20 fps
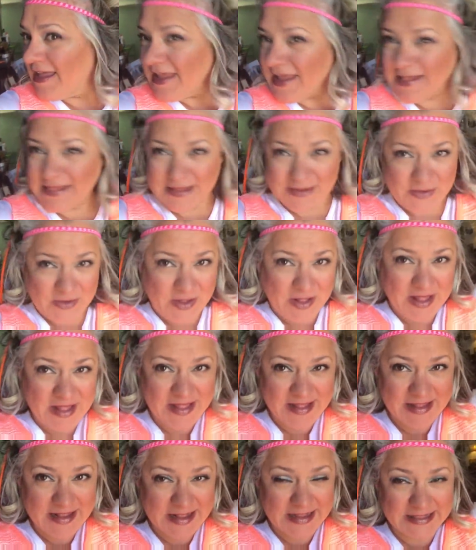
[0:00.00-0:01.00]
And little
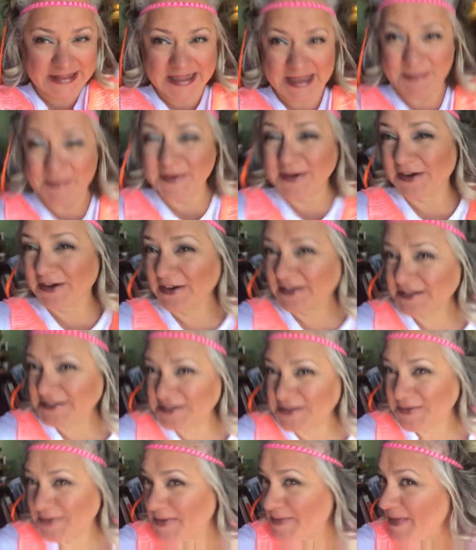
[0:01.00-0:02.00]
clip, girls,
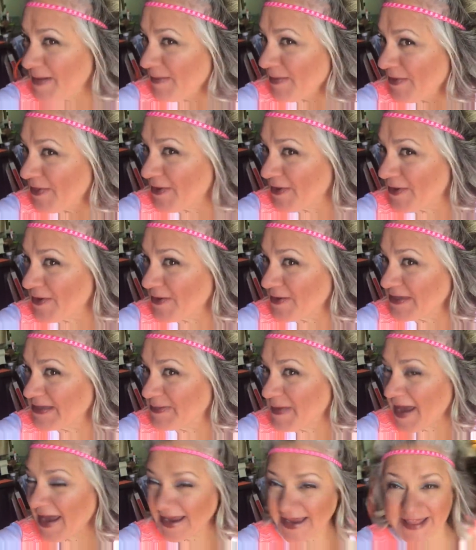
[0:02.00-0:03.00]
you remember those
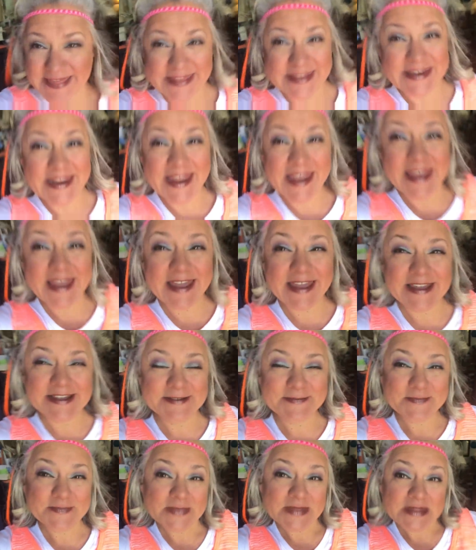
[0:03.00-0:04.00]
back in the day?